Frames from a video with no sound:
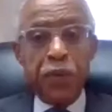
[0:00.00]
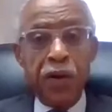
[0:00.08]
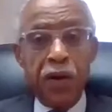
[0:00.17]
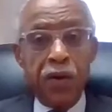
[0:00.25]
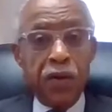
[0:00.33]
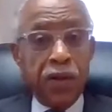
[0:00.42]
will
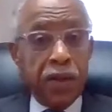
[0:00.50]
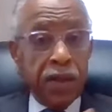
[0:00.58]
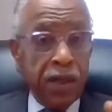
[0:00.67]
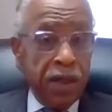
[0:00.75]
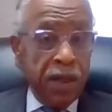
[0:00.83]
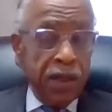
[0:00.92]
go to
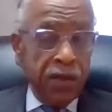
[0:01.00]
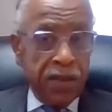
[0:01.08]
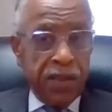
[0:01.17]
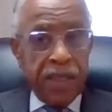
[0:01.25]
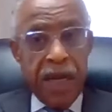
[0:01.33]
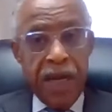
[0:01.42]
your
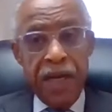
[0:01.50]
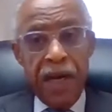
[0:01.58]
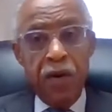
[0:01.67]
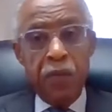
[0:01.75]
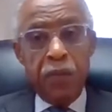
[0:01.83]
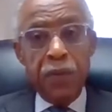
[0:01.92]
site. I
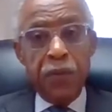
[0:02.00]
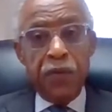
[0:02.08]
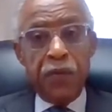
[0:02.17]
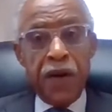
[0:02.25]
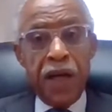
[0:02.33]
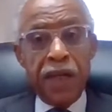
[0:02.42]
hope people
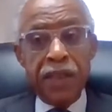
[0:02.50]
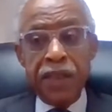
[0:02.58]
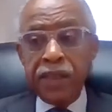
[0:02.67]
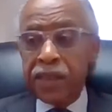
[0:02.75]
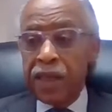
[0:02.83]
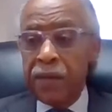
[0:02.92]
follow
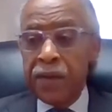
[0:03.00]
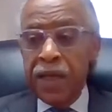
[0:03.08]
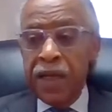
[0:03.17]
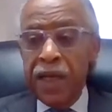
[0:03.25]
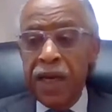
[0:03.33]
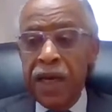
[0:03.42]
this up.
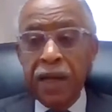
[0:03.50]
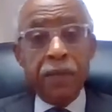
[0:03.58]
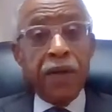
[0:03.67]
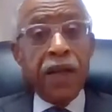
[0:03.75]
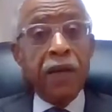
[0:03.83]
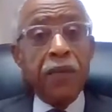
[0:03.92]
And
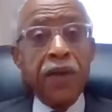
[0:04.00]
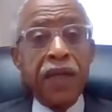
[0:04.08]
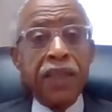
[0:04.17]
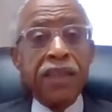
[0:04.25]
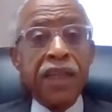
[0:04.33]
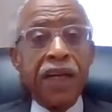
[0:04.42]
I'm glad we
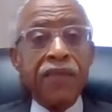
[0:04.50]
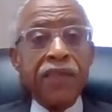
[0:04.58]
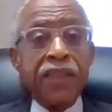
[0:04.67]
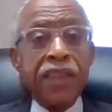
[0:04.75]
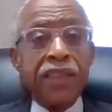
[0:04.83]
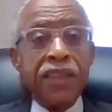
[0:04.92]
had this
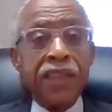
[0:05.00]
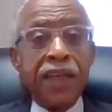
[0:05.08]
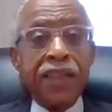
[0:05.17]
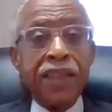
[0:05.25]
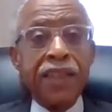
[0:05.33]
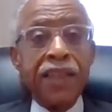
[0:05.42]
conversation,
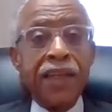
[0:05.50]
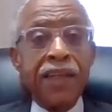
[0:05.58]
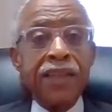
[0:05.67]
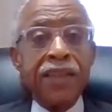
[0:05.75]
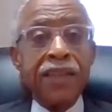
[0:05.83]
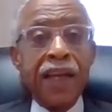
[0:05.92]
Dr. Dale.
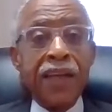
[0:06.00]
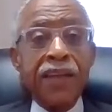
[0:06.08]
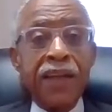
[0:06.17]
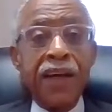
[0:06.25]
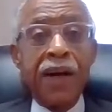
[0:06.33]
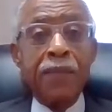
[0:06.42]
Thank
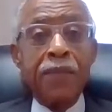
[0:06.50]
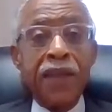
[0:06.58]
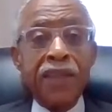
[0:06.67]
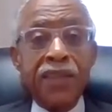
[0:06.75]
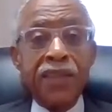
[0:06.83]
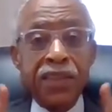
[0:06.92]
you. God
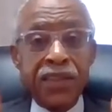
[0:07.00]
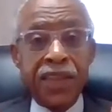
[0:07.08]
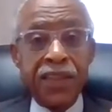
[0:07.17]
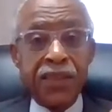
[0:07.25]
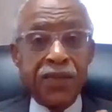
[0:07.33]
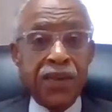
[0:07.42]
bless you.
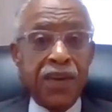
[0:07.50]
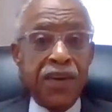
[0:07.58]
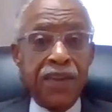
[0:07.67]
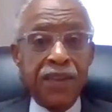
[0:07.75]
Stay strong.